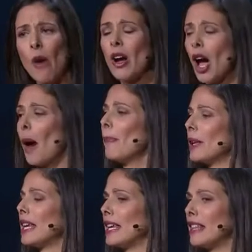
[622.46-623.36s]
a
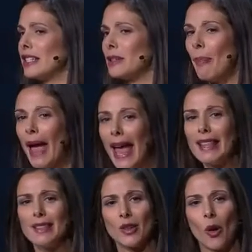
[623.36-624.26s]
company that
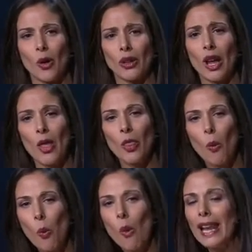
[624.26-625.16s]
depends on the
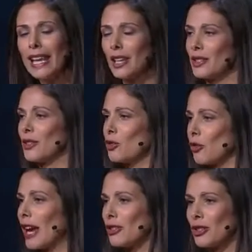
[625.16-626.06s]
willingness of
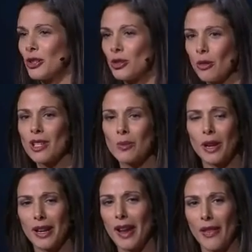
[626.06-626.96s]
strangers to trust
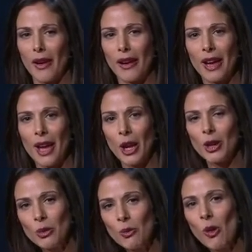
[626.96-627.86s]
one another
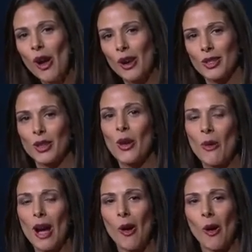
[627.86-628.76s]
could work so
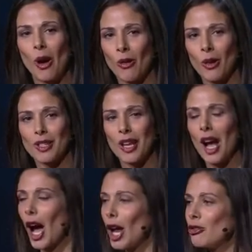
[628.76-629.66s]
well across
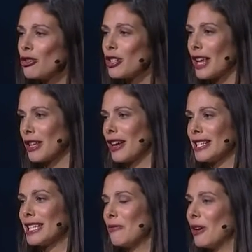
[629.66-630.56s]

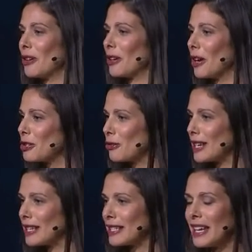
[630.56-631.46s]
191
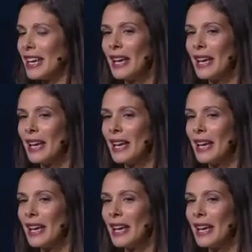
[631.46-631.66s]
countries.